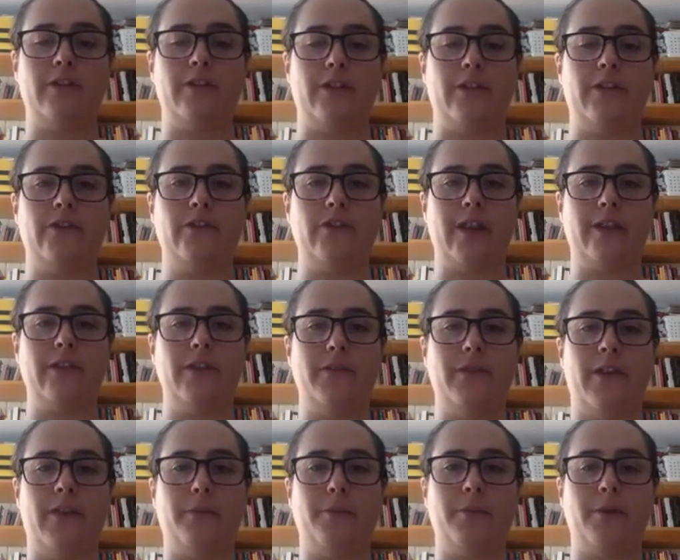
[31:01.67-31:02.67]
just check the
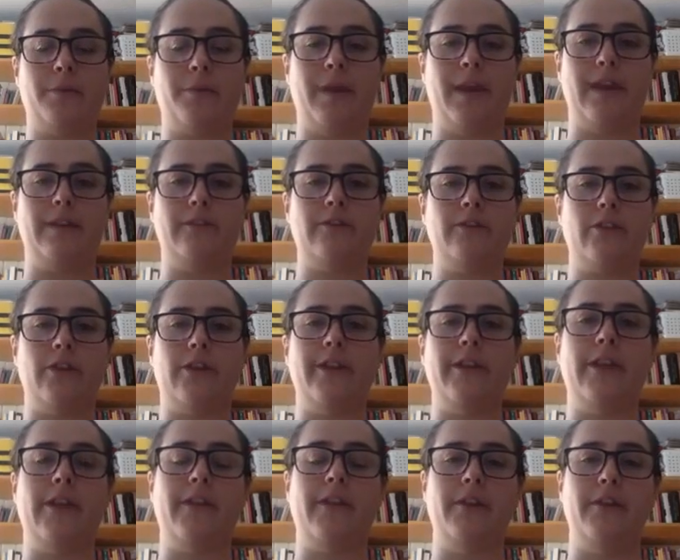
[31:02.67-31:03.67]
Facebook page
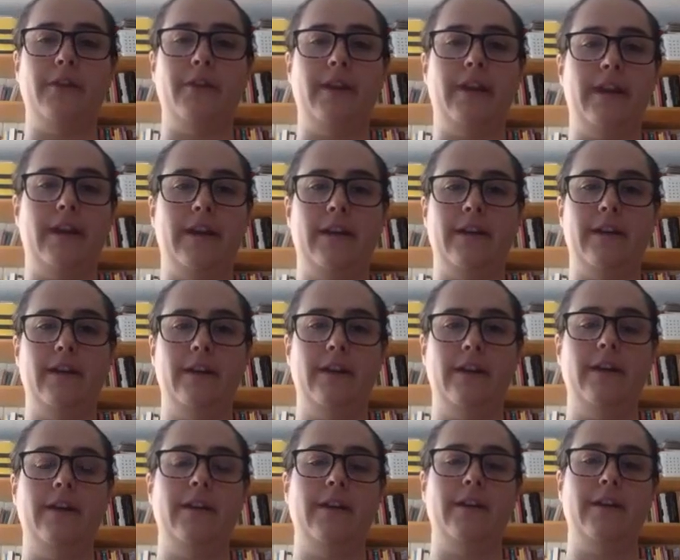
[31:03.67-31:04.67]
early in the new year,
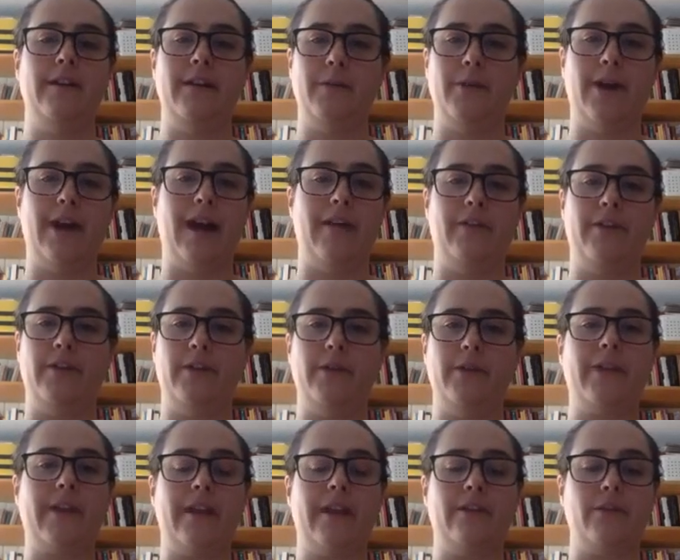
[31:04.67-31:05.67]
and we'll have a new
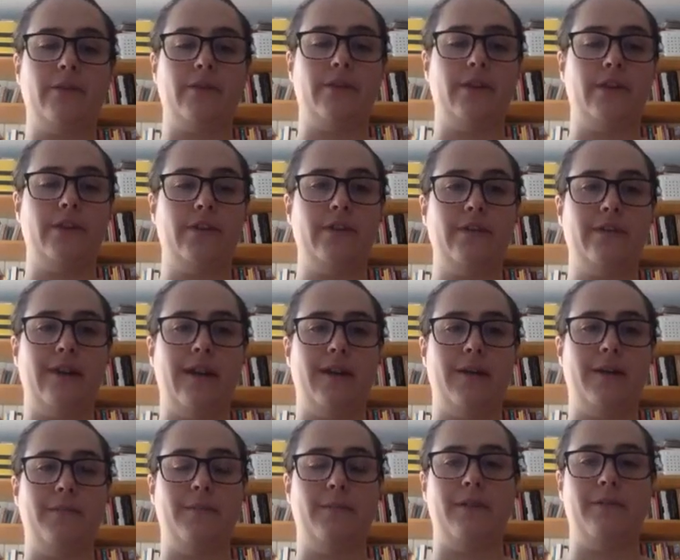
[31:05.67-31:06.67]
schedule
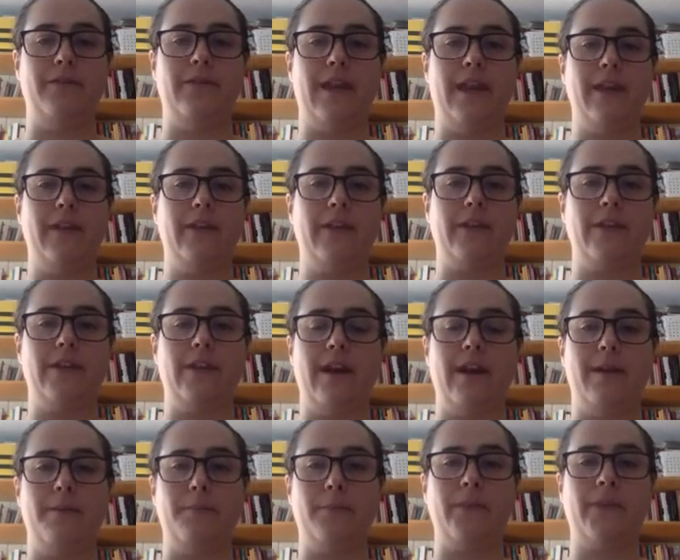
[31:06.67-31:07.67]
of dates and
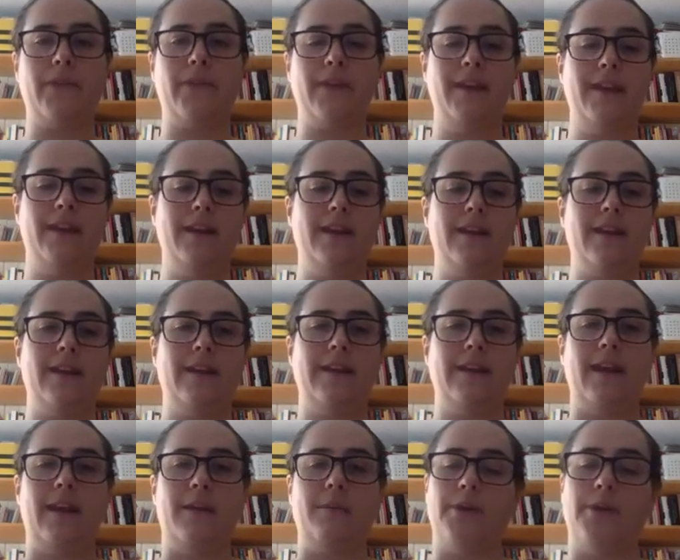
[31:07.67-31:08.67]
times,
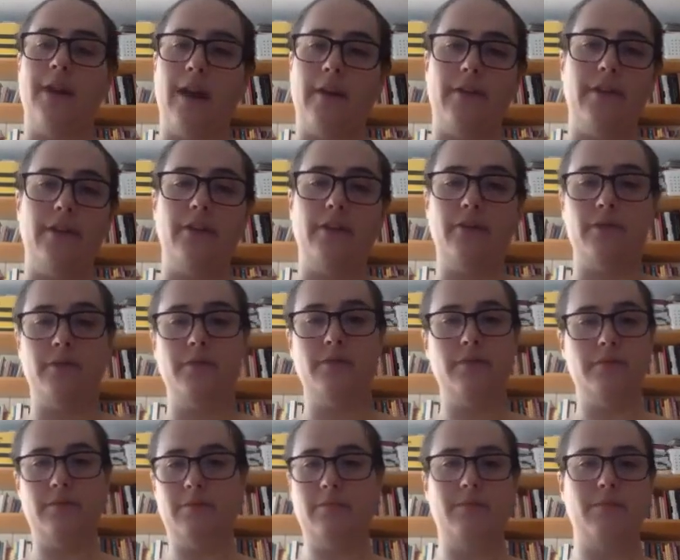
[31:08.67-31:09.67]
and we'll have a new
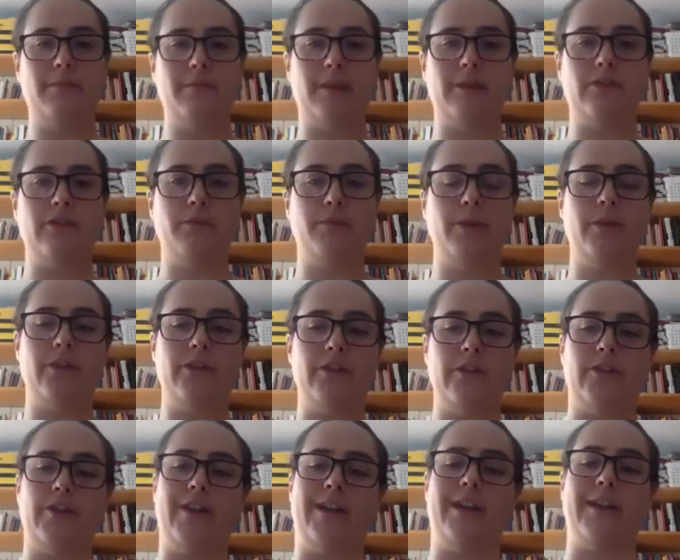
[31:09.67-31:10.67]
bunch of books to
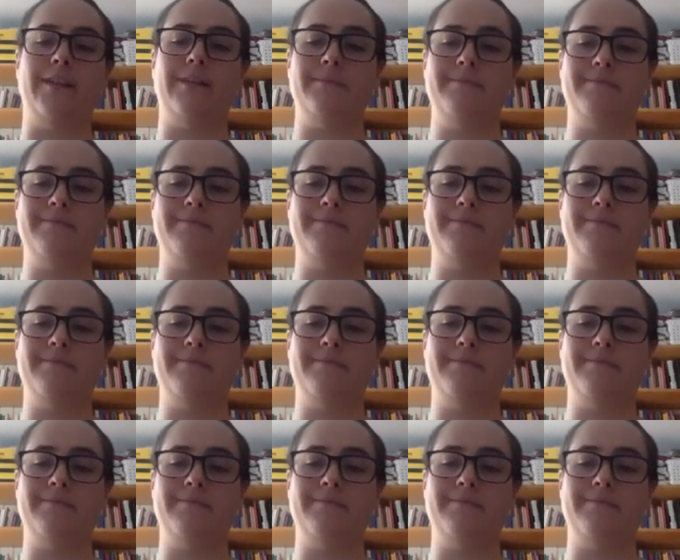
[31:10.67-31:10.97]
share.